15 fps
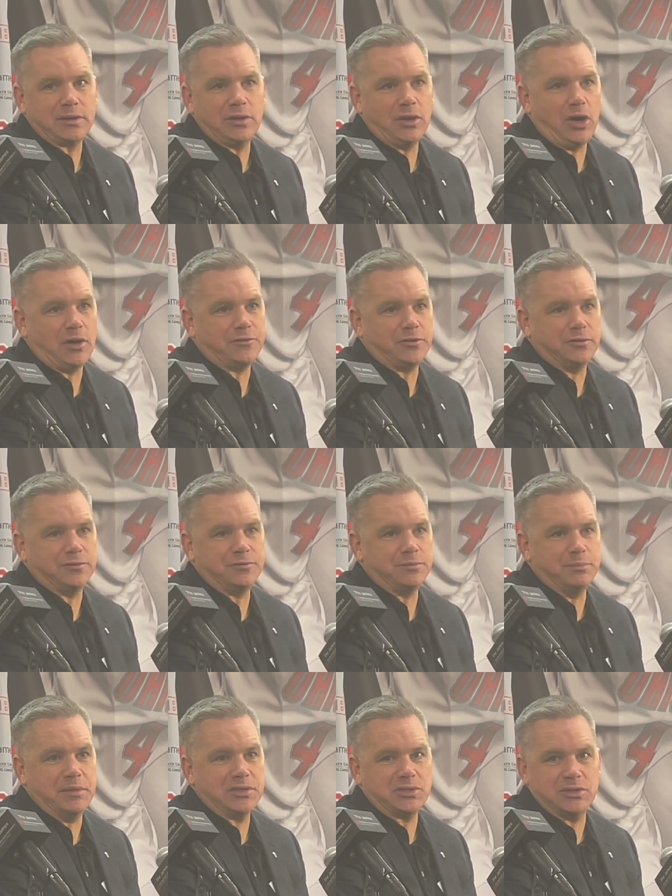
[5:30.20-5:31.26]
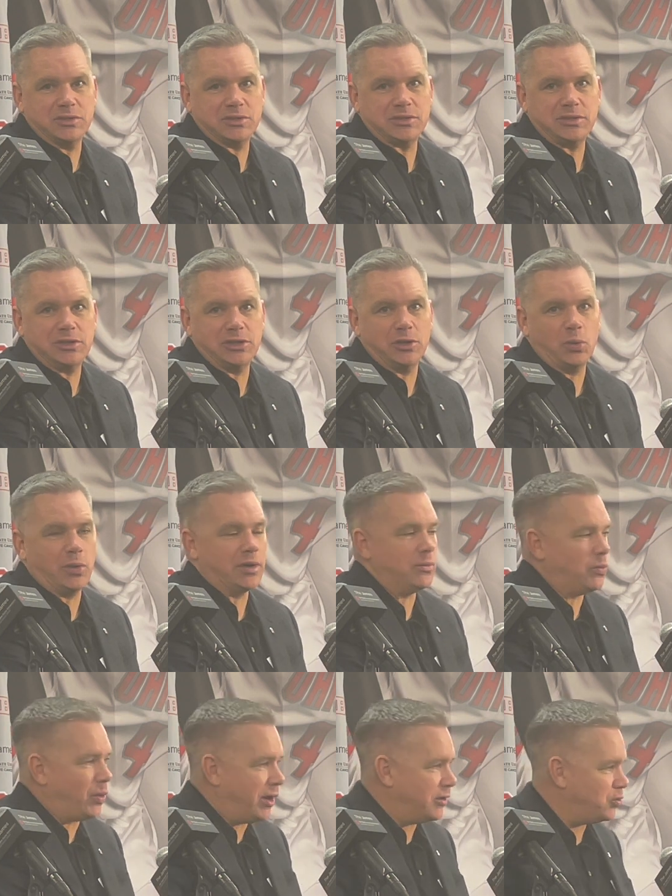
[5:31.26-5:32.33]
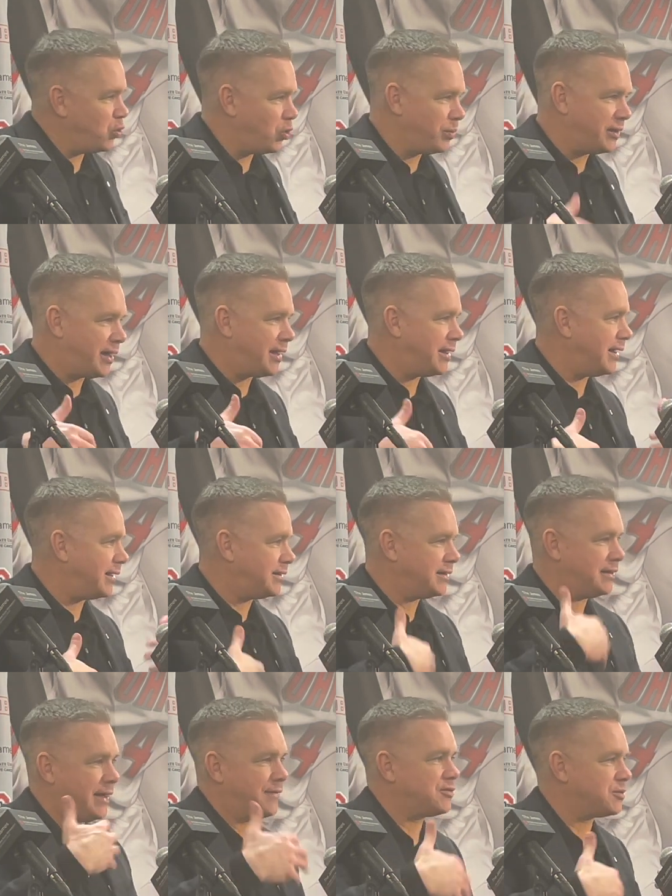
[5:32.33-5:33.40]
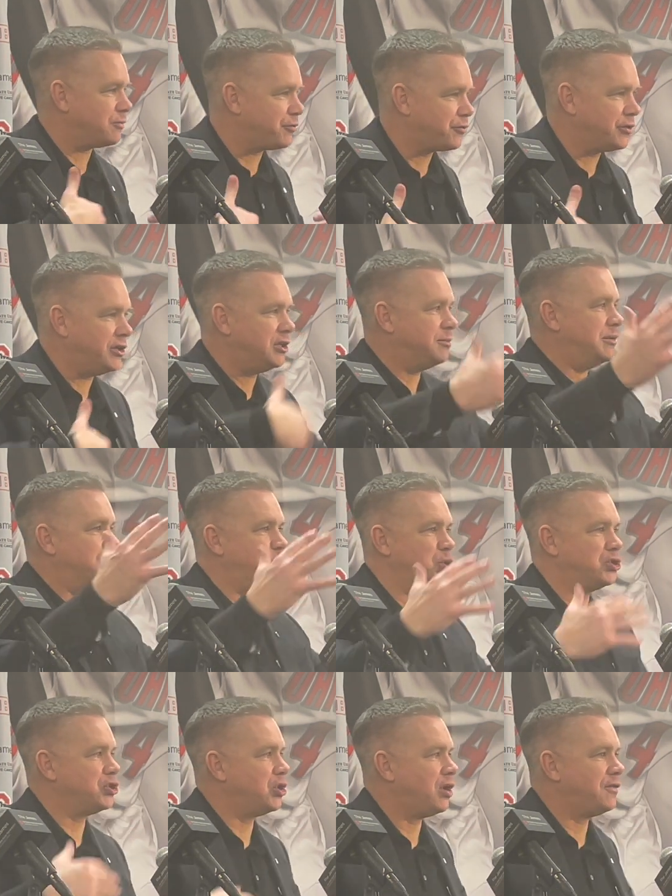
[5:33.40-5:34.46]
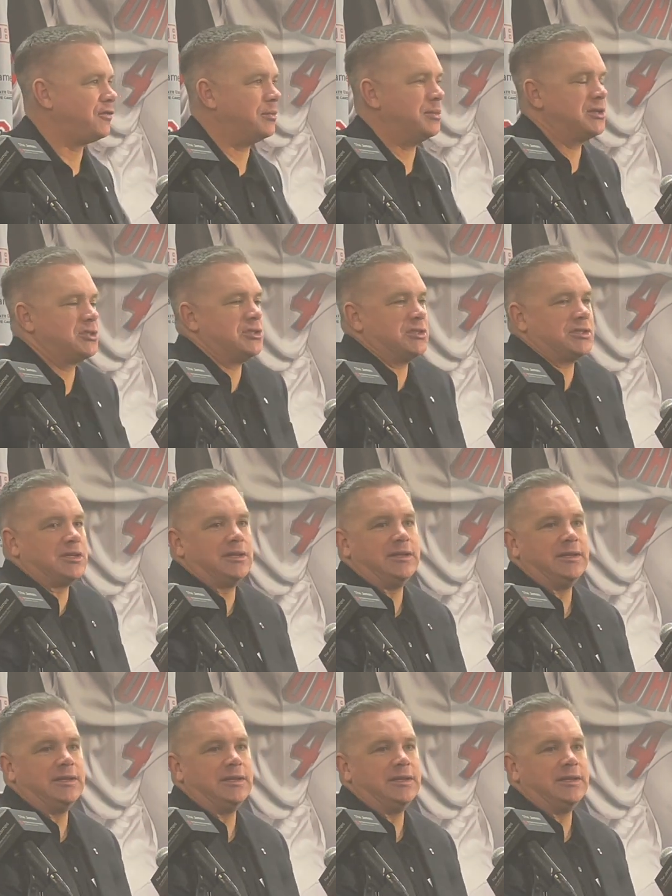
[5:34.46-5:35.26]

off of misses. You know, where where normally I'd like to have some freedom and push it off of misses.